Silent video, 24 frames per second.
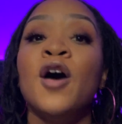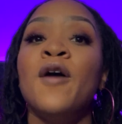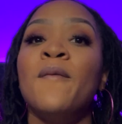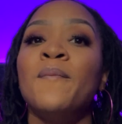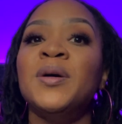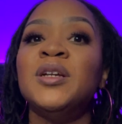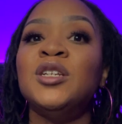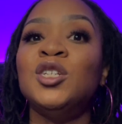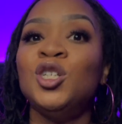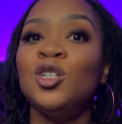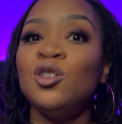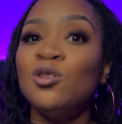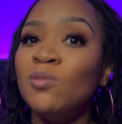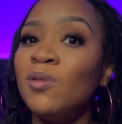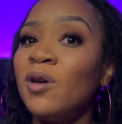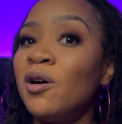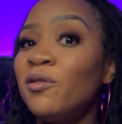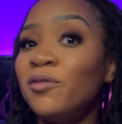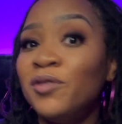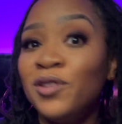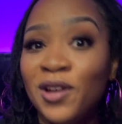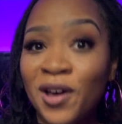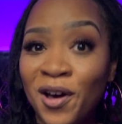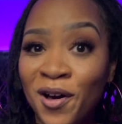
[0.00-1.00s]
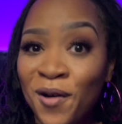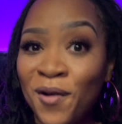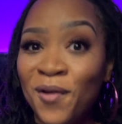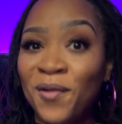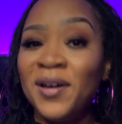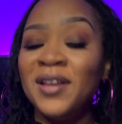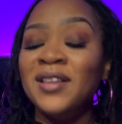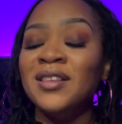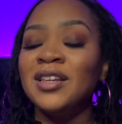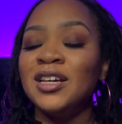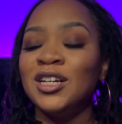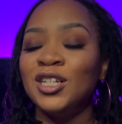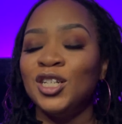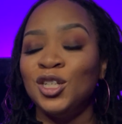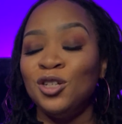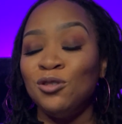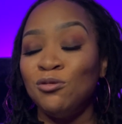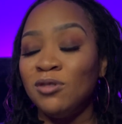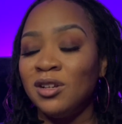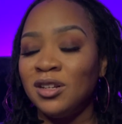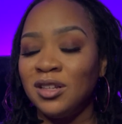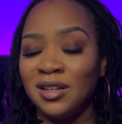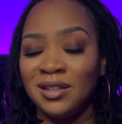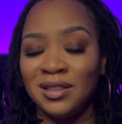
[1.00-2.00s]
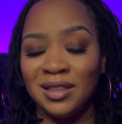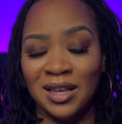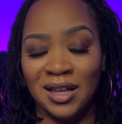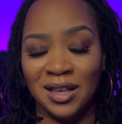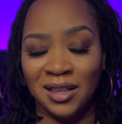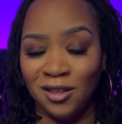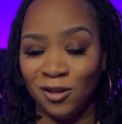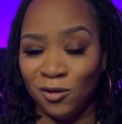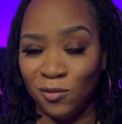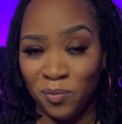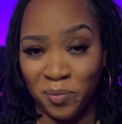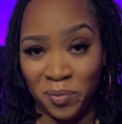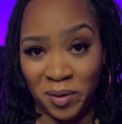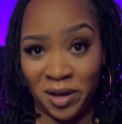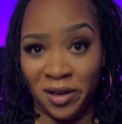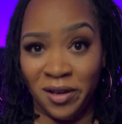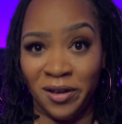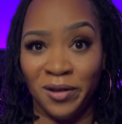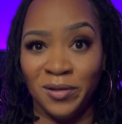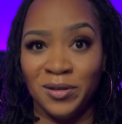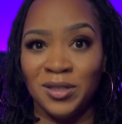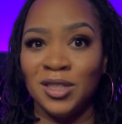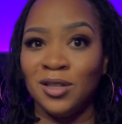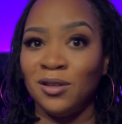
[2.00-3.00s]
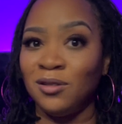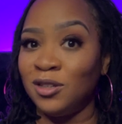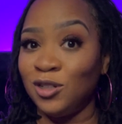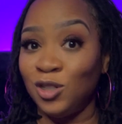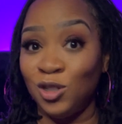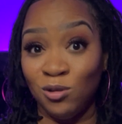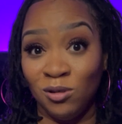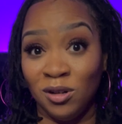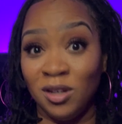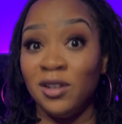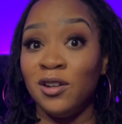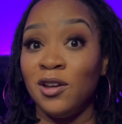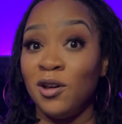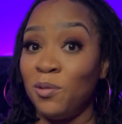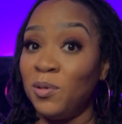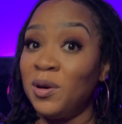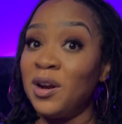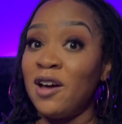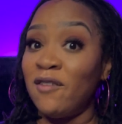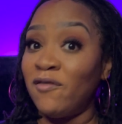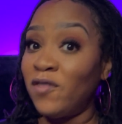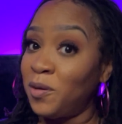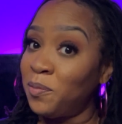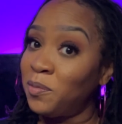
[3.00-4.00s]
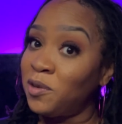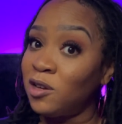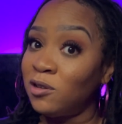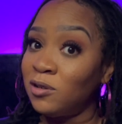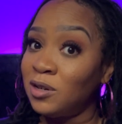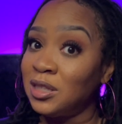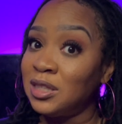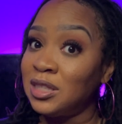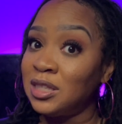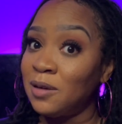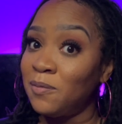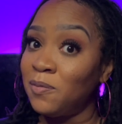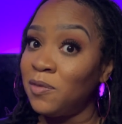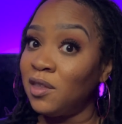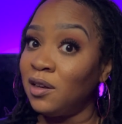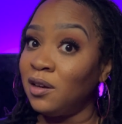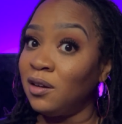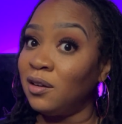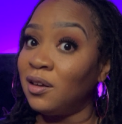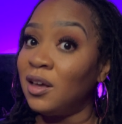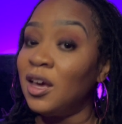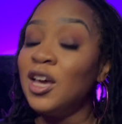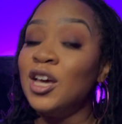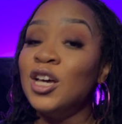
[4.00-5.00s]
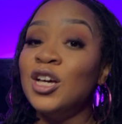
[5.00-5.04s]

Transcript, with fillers: but you won't know unless you click that little bell so that you can know when I've uploaded something.